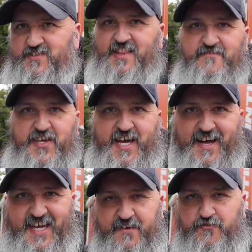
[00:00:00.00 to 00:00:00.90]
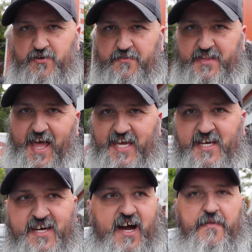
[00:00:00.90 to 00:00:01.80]
have to leave the car here for another day,
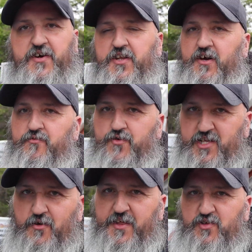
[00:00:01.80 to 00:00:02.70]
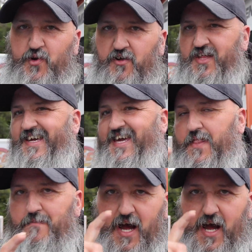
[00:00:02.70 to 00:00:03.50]
and they're going to redo these wheels and get them